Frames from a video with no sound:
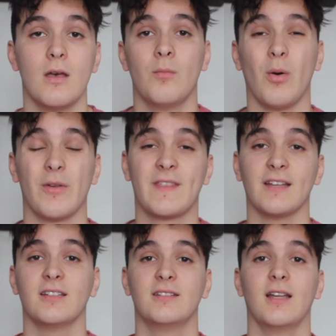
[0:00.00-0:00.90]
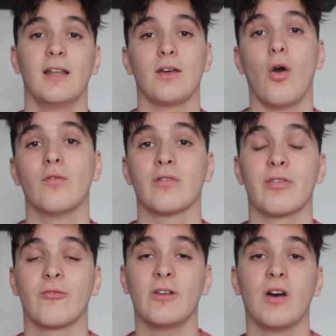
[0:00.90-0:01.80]
But with Tesla selling over
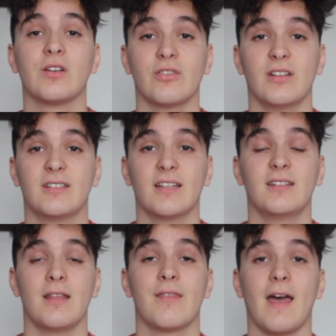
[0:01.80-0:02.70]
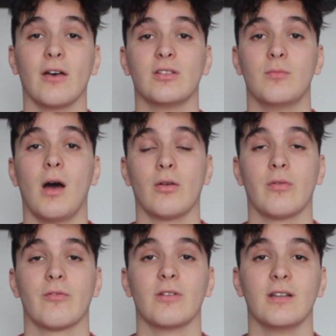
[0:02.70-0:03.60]
360,000 Model
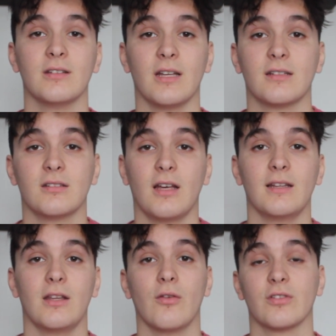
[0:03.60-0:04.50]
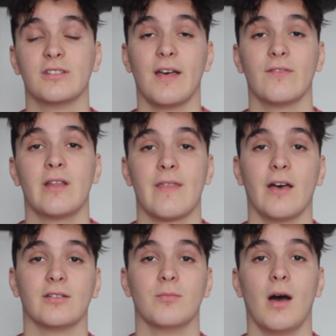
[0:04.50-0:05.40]
3s and slightly over
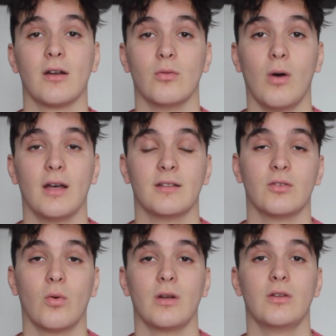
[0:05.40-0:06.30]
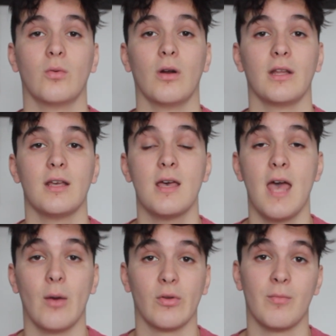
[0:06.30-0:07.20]
70,000 Model Ys in 2020,
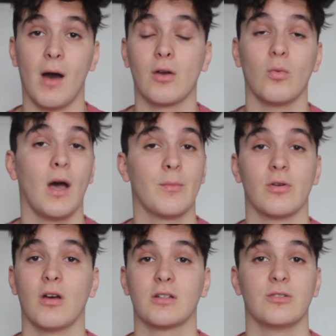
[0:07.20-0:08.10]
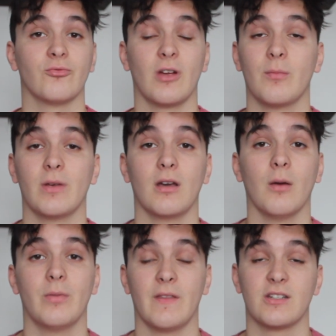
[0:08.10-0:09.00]
and with Model Y production ramping
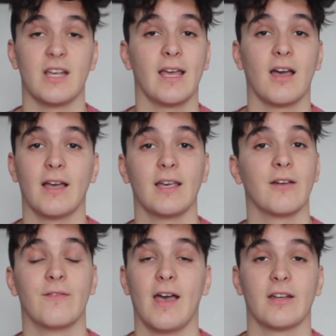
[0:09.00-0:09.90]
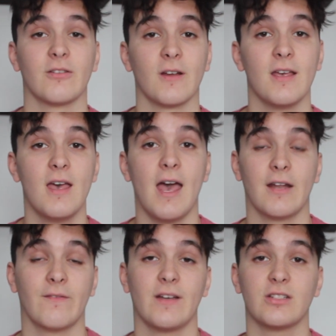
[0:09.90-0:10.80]
up in the Shanghai Gigafactory and
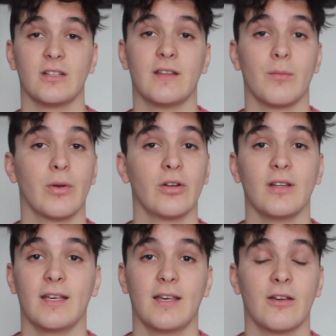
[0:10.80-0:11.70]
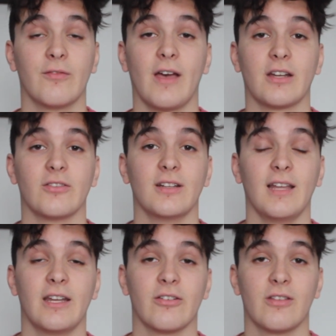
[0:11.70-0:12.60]
eventually in the Berlin Gigafactory
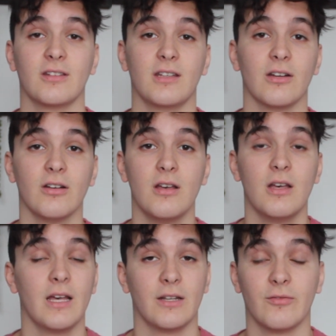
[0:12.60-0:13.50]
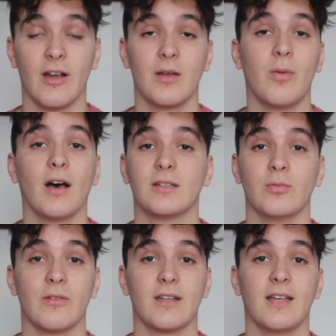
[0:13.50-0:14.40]
later this year, it's very
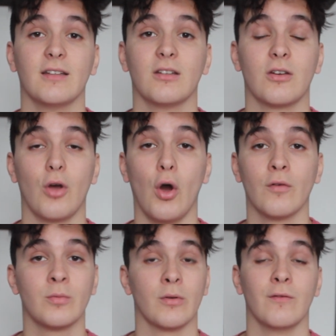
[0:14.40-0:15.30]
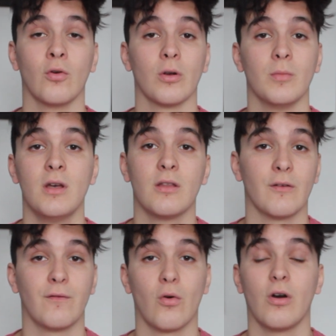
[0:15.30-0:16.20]
possible that Tesla could overperform the
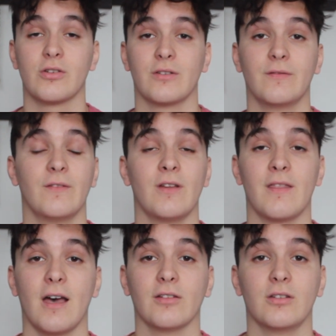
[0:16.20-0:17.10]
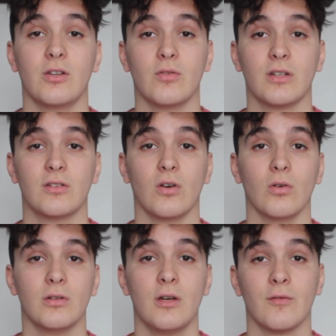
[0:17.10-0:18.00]
450,000 units
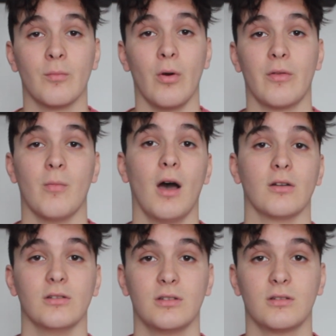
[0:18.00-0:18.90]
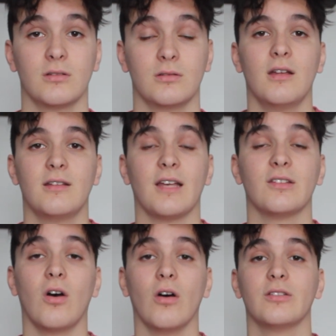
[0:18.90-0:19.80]
sold for both models.
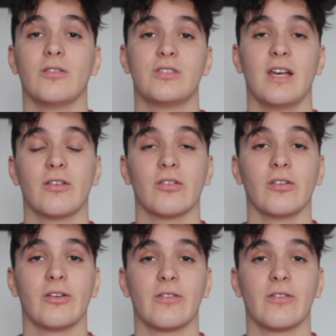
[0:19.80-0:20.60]
Tesla also shared earlier